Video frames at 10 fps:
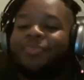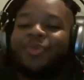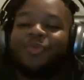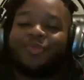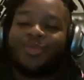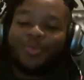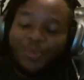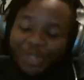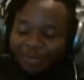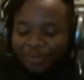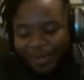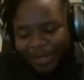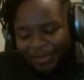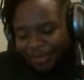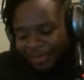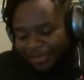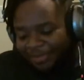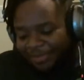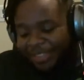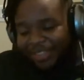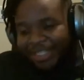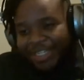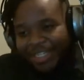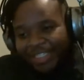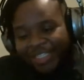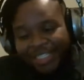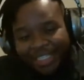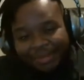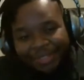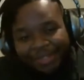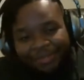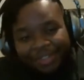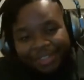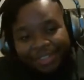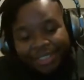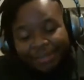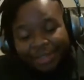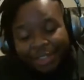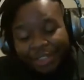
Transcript: the, the real problem is that Disney keeps giving us the same shit